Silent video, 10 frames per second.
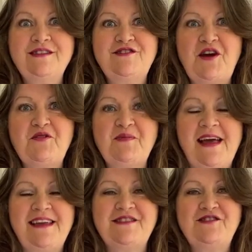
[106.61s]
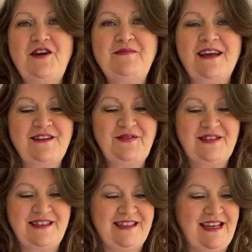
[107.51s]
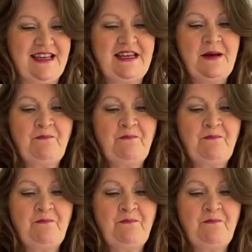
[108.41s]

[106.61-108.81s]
Show me, I'd love to see.